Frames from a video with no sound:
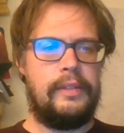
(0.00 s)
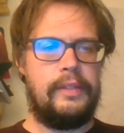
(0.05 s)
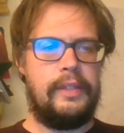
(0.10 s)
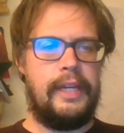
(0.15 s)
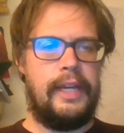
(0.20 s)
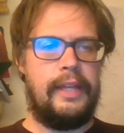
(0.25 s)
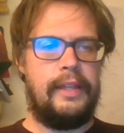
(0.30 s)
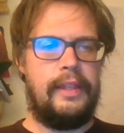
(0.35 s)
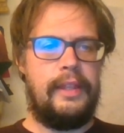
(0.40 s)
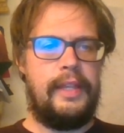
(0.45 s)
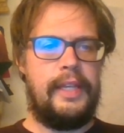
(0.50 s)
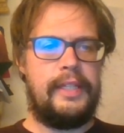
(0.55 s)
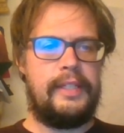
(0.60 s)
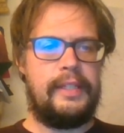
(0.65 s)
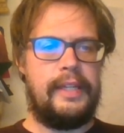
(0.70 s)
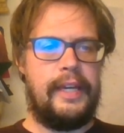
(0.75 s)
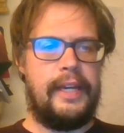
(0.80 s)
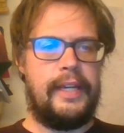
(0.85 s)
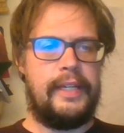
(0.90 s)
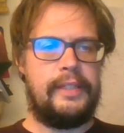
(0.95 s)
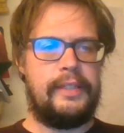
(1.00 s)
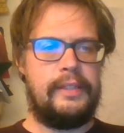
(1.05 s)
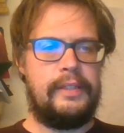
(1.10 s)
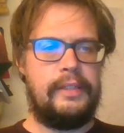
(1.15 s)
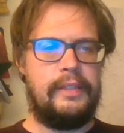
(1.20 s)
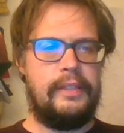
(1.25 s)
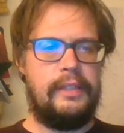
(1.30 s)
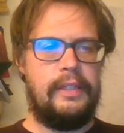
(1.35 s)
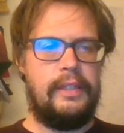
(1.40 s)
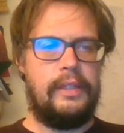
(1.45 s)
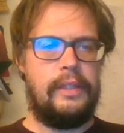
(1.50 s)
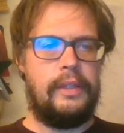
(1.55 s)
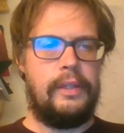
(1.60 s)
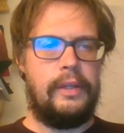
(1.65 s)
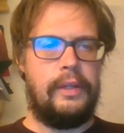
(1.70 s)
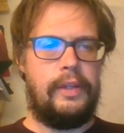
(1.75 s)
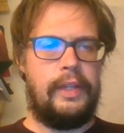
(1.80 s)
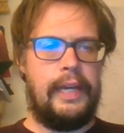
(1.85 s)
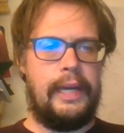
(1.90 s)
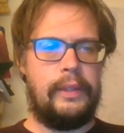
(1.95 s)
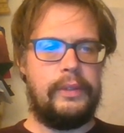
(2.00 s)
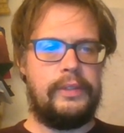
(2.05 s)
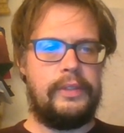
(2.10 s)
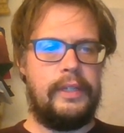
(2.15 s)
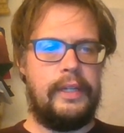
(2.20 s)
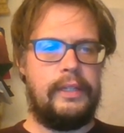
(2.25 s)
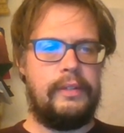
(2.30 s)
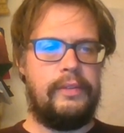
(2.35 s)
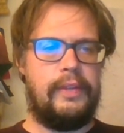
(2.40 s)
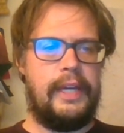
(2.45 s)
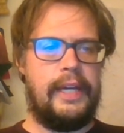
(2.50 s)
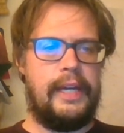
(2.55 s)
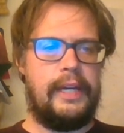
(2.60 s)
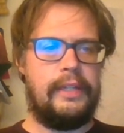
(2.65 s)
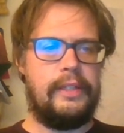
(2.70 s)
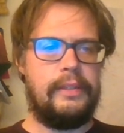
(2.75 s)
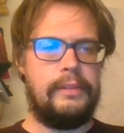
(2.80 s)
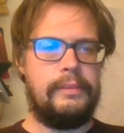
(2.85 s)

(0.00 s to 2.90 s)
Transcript: to get this s on the outside of the add.